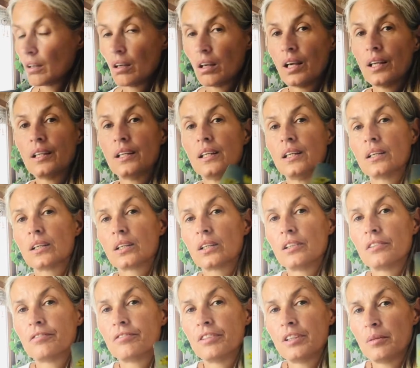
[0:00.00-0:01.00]
And here
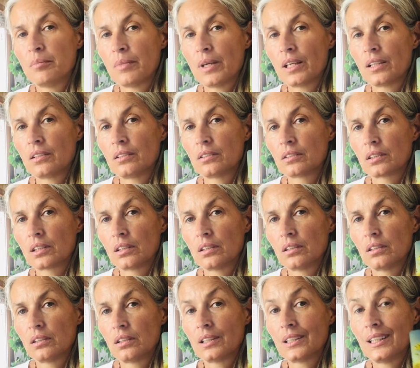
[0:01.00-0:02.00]
a female
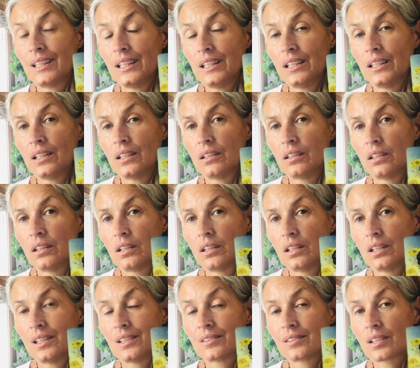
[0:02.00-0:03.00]
king
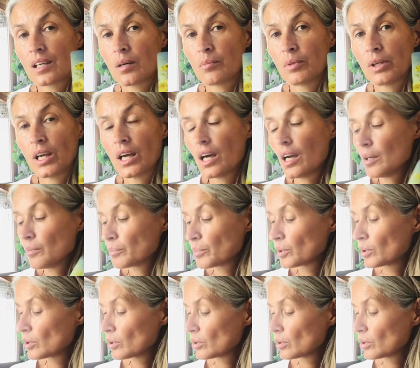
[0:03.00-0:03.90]
is coming up.